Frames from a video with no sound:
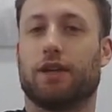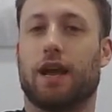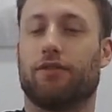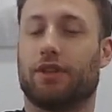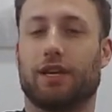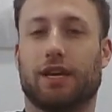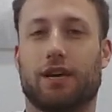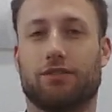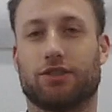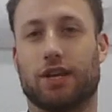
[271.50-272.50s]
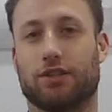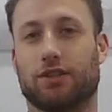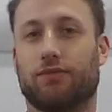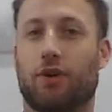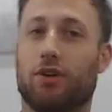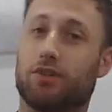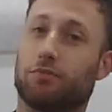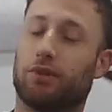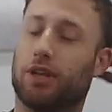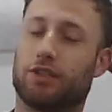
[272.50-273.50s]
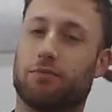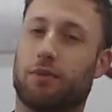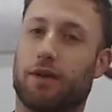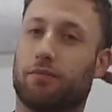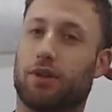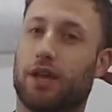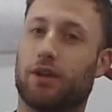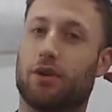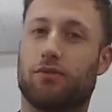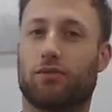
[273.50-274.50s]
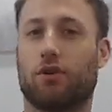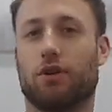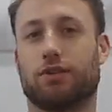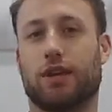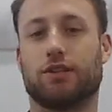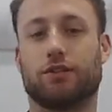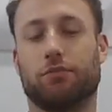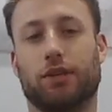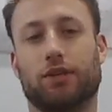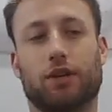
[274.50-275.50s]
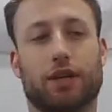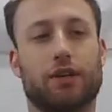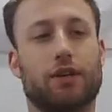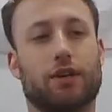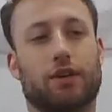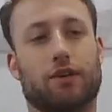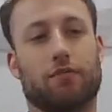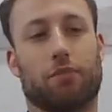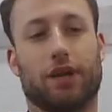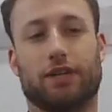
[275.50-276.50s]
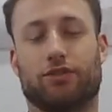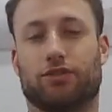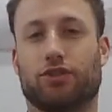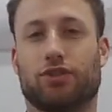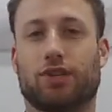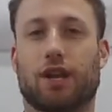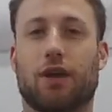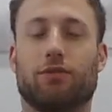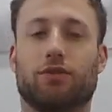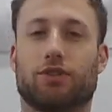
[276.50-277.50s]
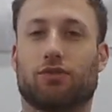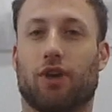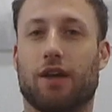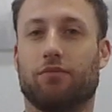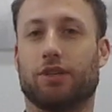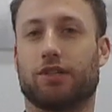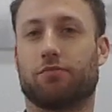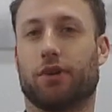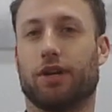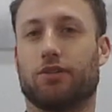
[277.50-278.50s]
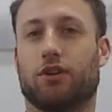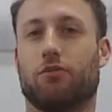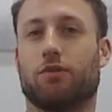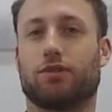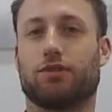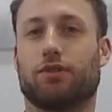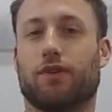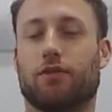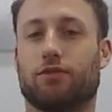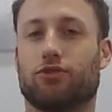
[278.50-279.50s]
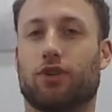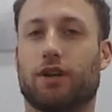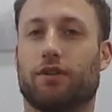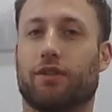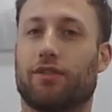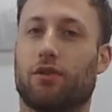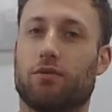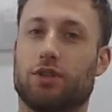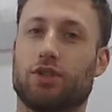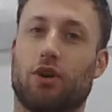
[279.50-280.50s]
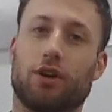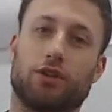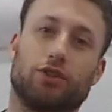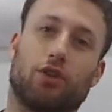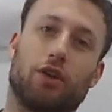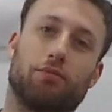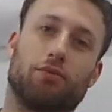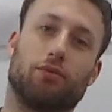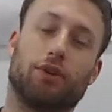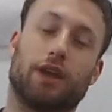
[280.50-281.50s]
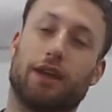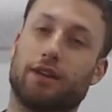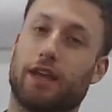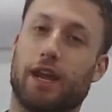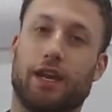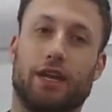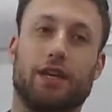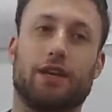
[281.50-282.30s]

everything else tends to fall into place, and my playing overall tends to be good. But it's just that I would describe the experience almost as if I was trying to throw a dart at a dartboard and hit it.